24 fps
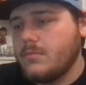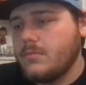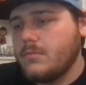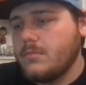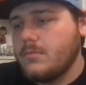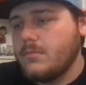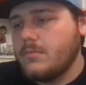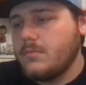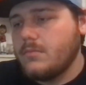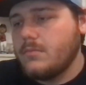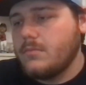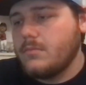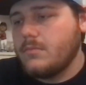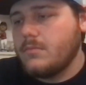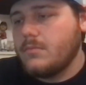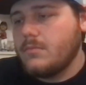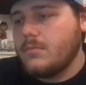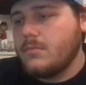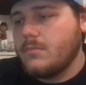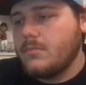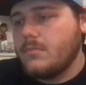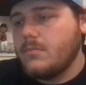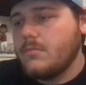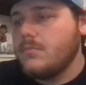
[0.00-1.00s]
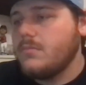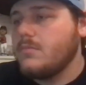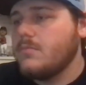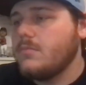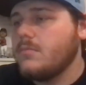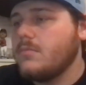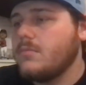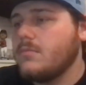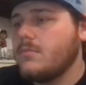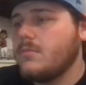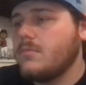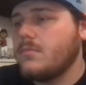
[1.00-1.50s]

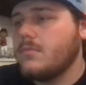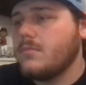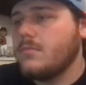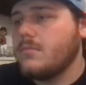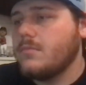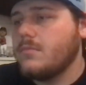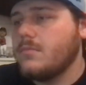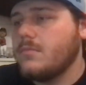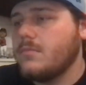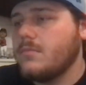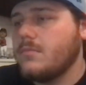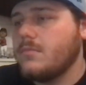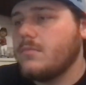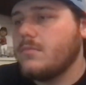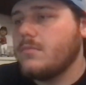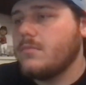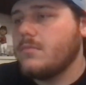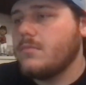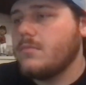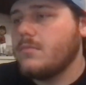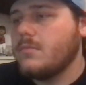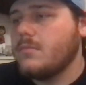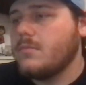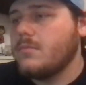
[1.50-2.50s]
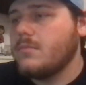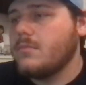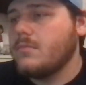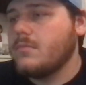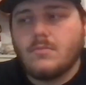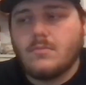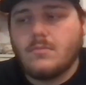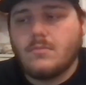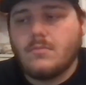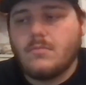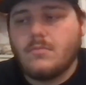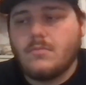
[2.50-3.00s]

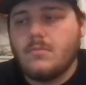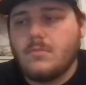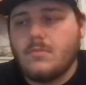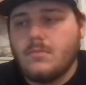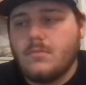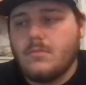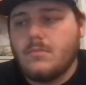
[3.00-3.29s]
The person shown says nothing.